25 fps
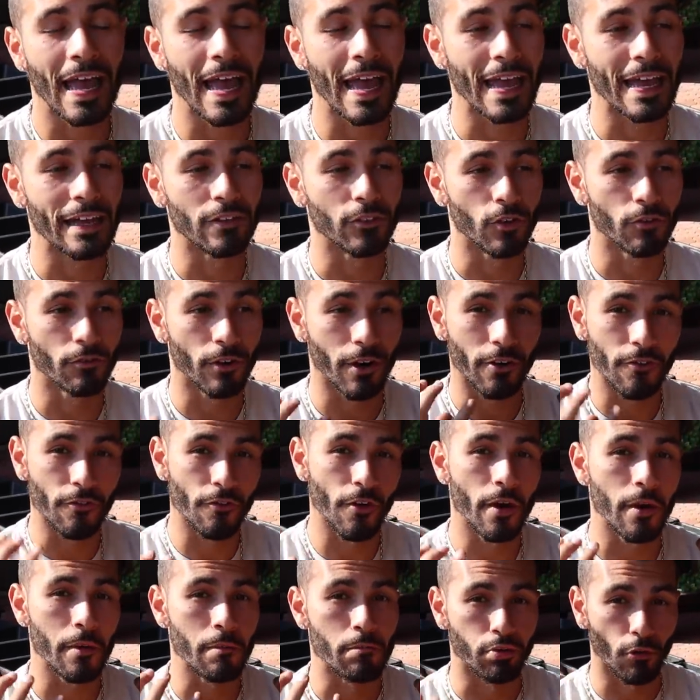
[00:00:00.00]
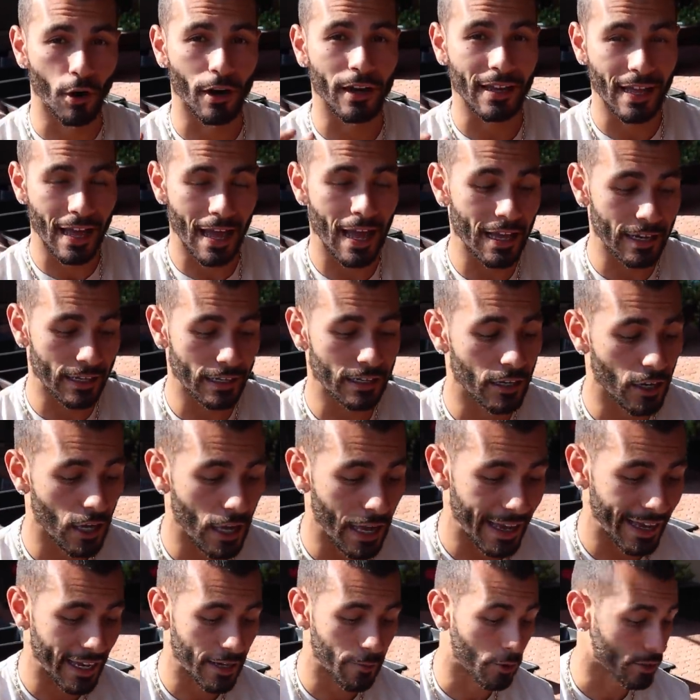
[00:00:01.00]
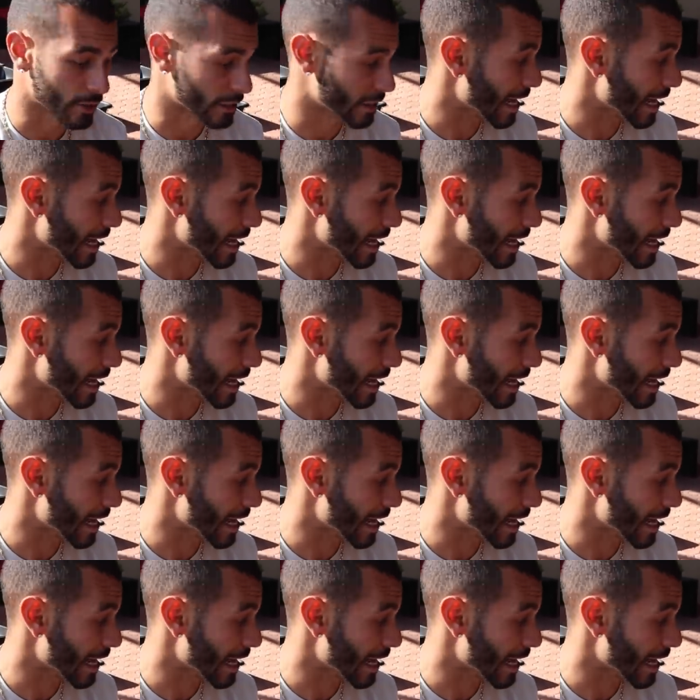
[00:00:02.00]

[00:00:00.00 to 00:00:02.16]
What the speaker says: and they're very bright headed animals.